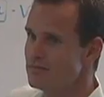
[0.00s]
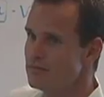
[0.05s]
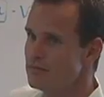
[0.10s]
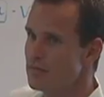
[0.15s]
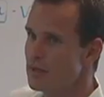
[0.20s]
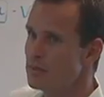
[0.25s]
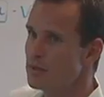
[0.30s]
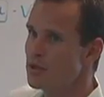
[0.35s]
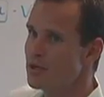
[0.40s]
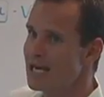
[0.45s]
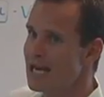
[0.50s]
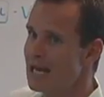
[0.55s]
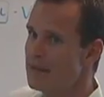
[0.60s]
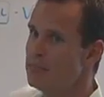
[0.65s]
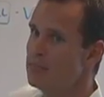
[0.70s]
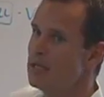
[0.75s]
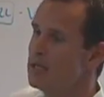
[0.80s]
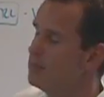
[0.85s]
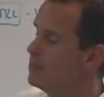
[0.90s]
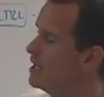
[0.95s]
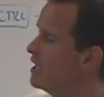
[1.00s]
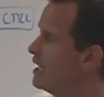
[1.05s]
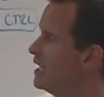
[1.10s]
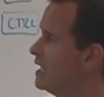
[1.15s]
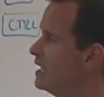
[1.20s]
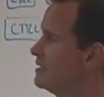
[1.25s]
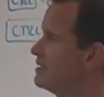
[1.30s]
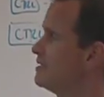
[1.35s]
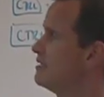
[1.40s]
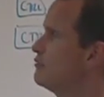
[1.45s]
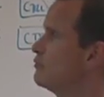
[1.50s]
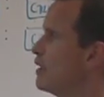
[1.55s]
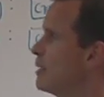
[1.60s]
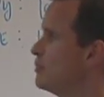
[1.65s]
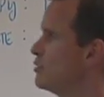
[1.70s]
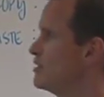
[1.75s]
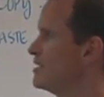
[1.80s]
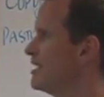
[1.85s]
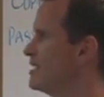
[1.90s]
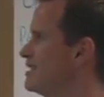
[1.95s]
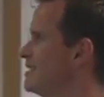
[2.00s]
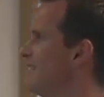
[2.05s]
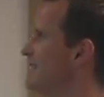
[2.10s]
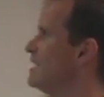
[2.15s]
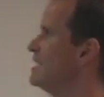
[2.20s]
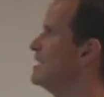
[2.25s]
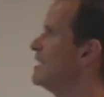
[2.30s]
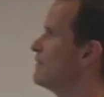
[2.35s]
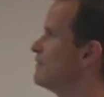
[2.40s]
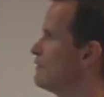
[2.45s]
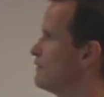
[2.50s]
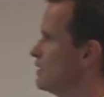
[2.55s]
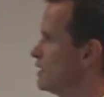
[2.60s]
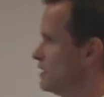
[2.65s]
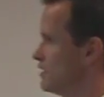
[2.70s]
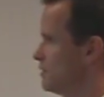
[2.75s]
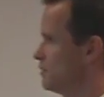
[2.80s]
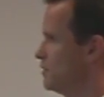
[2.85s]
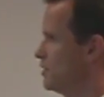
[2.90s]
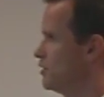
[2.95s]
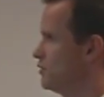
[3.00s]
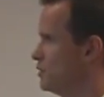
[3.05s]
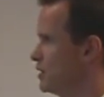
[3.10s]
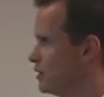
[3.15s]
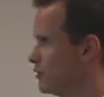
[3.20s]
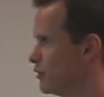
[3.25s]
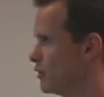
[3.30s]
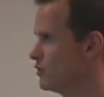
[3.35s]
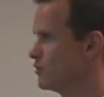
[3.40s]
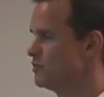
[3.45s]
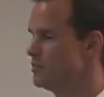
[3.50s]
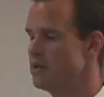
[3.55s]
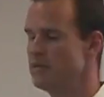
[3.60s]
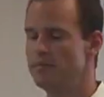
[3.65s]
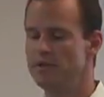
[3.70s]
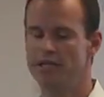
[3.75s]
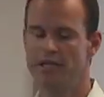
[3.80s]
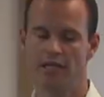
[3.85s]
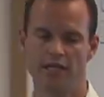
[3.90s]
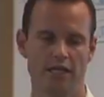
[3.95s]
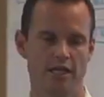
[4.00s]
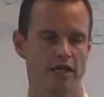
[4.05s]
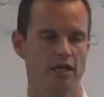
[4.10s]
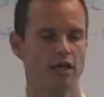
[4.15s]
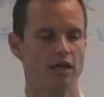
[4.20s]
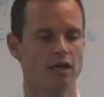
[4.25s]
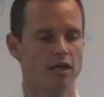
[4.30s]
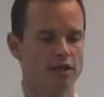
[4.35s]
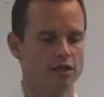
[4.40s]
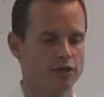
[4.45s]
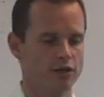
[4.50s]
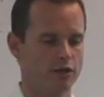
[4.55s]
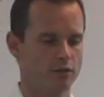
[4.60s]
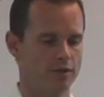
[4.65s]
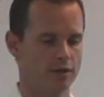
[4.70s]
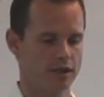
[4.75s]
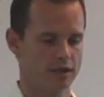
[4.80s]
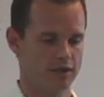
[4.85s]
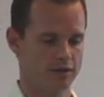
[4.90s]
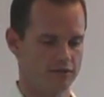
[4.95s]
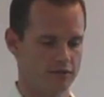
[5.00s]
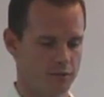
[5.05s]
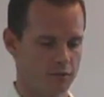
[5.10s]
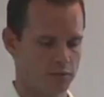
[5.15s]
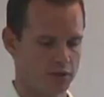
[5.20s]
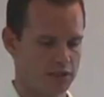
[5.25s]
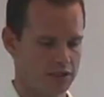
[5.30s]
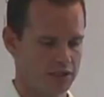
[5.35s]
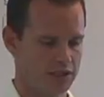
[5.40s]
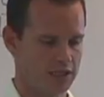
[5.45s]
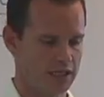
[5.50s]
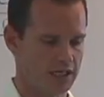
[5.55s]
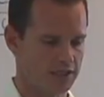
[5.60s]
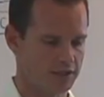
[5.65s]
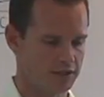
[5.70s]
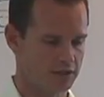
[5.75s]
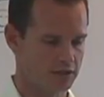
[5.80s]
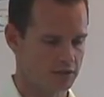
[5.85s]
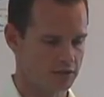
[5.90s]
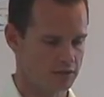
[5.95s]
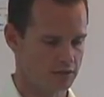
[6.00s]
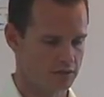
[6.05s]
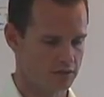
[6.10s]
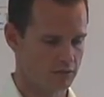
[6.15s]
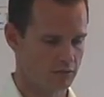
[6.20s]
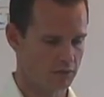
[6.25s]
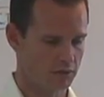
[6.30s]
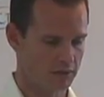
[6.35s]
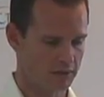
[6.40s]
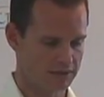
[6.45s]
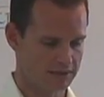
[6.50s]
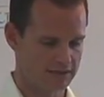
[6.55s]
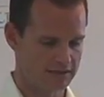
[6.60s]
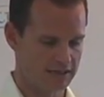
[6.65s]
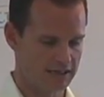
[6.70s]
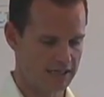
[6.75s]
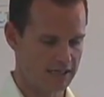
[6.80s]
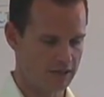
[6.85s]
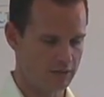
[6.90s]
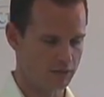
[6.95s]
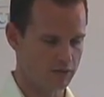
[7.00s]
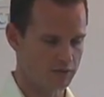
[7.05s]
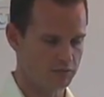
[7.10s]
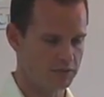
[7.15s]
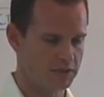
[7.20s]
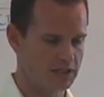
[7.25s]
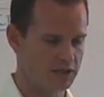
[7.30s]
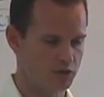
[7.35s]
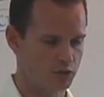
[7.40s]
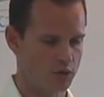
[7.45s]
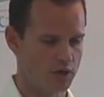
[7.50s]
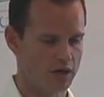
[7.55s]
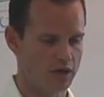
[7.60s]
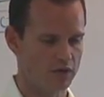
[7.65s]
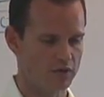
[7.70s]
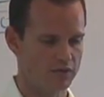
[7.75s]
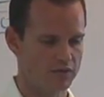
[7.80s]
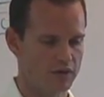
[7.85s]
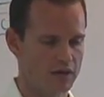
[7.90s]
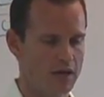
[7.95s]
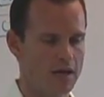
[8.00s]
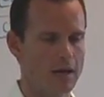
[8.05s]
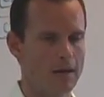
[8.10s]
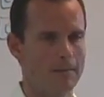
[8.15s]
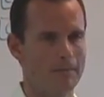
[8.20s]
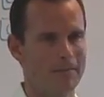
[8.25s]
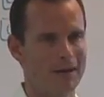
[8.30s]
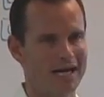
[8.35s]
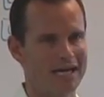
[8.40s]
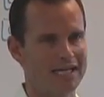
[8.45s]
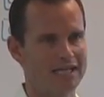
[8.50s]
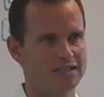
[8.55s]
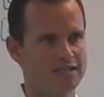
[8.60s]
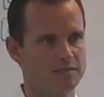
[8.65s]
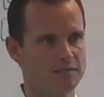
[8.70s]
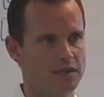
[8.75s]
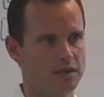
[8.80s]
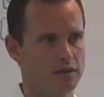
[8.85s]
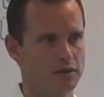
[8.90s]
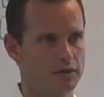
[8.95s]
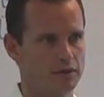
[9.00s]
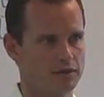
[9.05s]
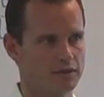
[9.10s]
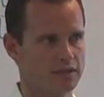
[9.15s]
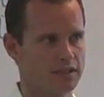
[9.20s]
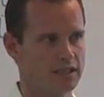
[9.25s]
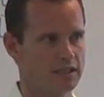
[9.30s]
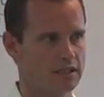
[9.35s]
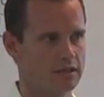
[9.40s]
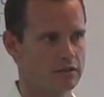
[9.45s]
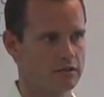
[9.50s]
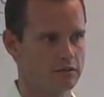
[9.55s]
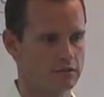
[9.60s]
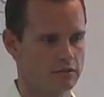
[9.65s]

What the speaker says: Remember, net PP&E represents the difference between gross PP&E, cumulative depreciation, so we want to say equals B12 minus B13.